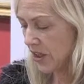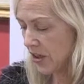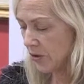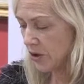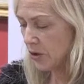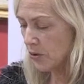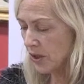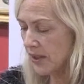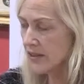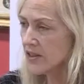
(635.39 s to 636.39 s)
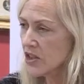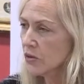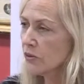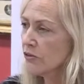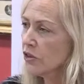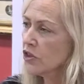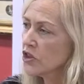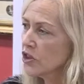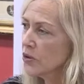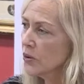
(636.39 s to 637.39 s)
though Kony is still referred
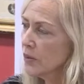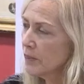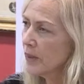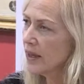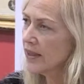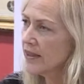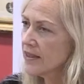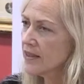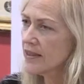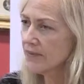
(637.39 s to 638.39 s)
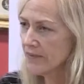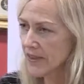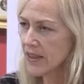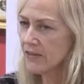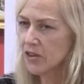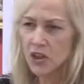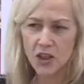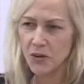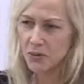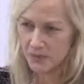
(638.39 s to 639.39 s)
to by his evil
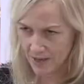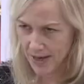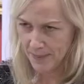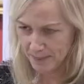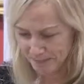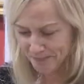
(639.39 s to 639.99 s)
own name.